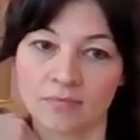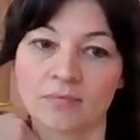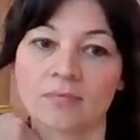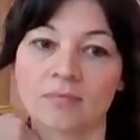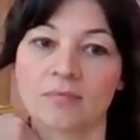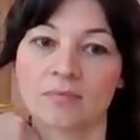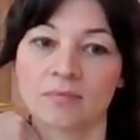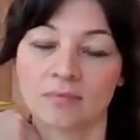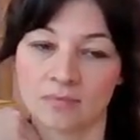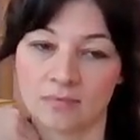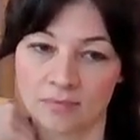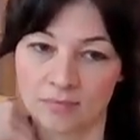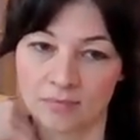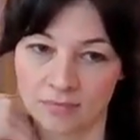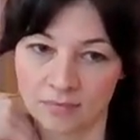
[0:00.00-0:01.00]

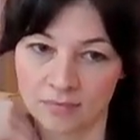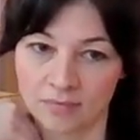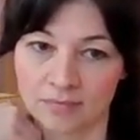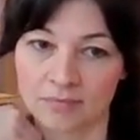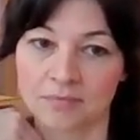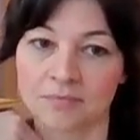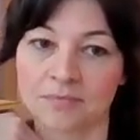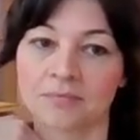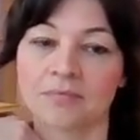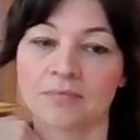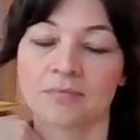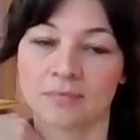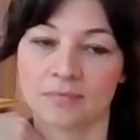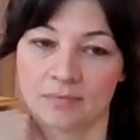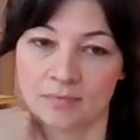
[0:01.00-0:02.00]

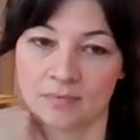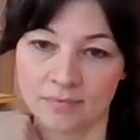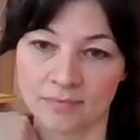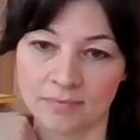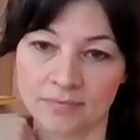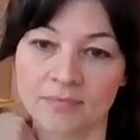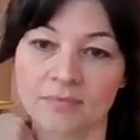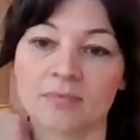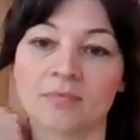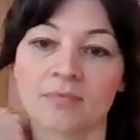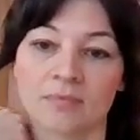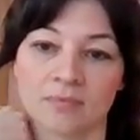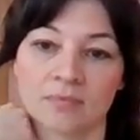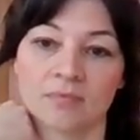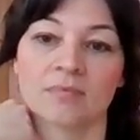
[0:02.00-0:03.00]

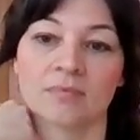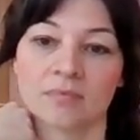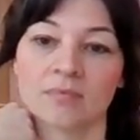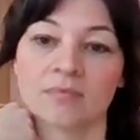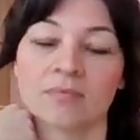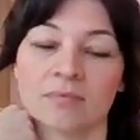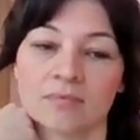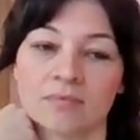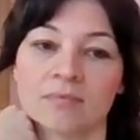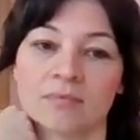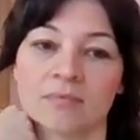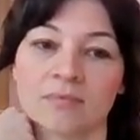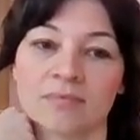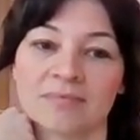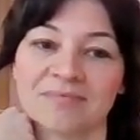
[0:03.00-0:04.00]

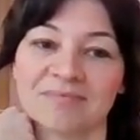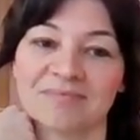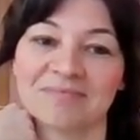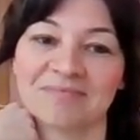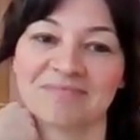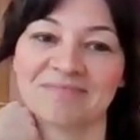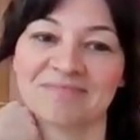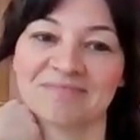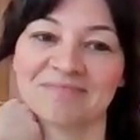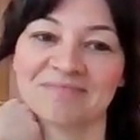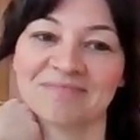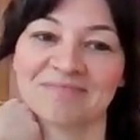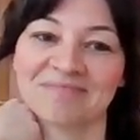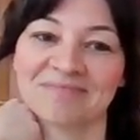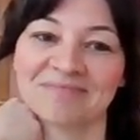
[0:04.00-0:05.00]

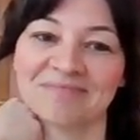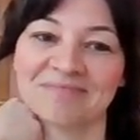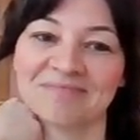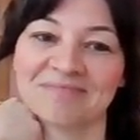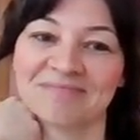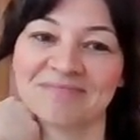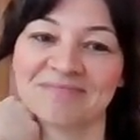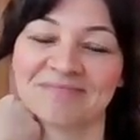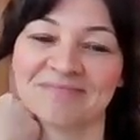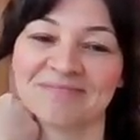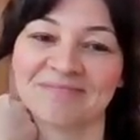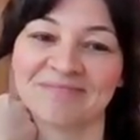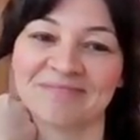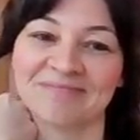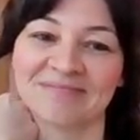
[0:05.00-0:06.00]

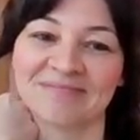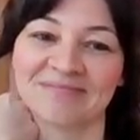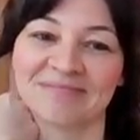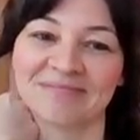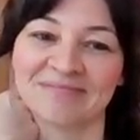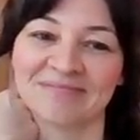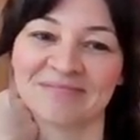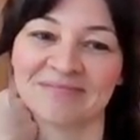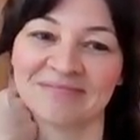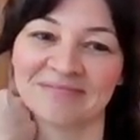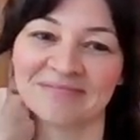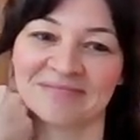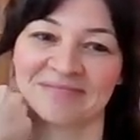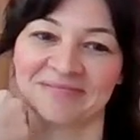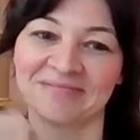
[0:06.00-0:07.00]

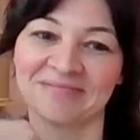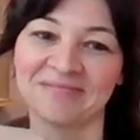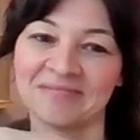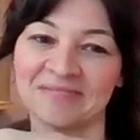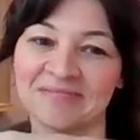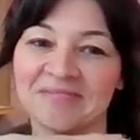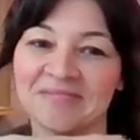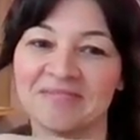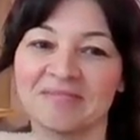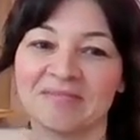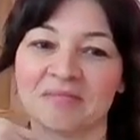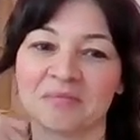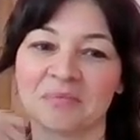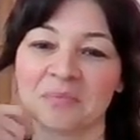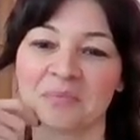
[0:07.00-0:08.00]
This person isn't speaking.